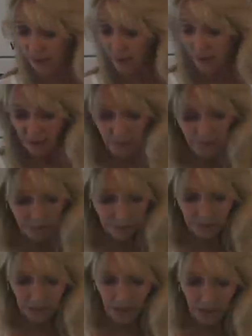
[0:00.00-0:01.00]
I
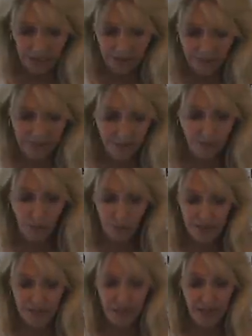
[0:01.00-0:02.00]
have some
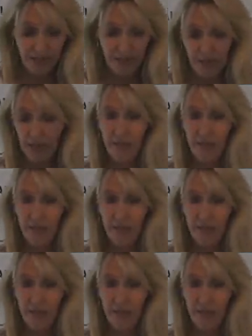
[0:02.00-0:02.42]
books here